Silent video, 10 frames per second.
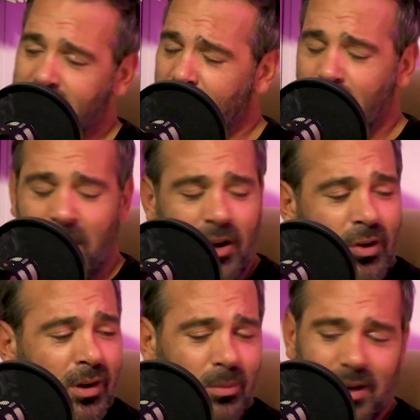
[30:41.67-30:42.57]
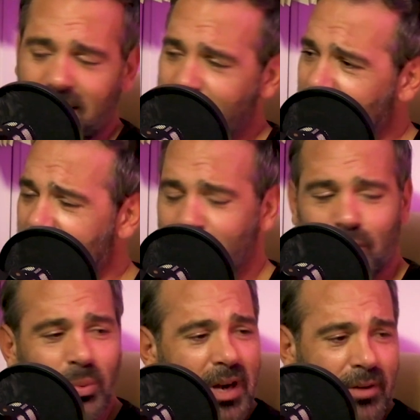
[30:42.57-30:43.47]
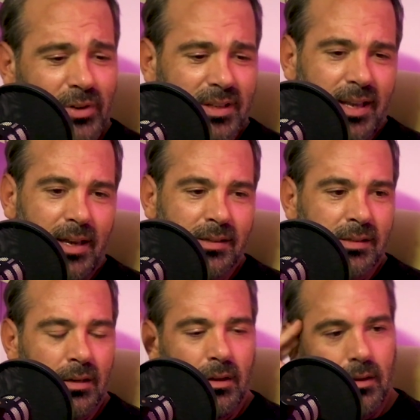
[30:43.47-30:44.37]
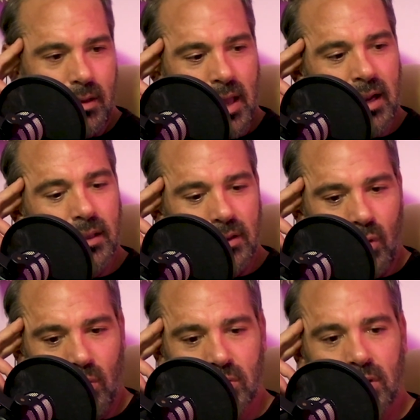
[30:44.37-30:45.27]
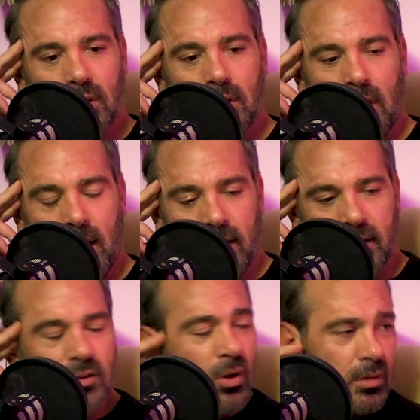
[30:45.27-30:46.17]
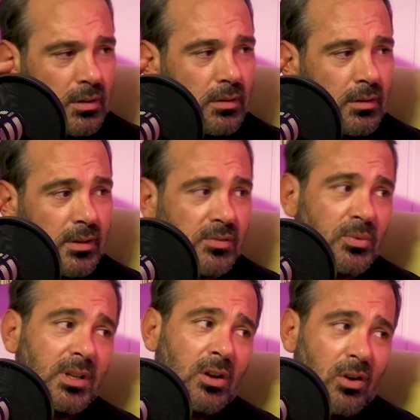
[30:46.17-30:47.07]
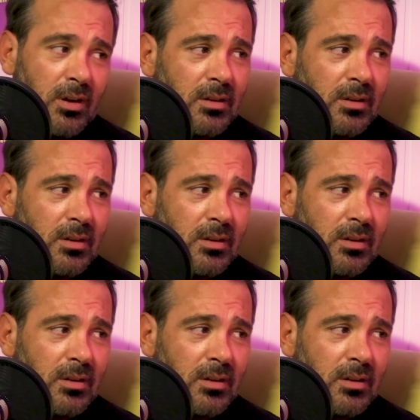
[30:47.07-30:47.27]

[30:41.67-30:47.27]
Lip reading: Sleep in my car, work at this restaurant, do whatever it takes. And I think the older, it gets harder. It gets really hard.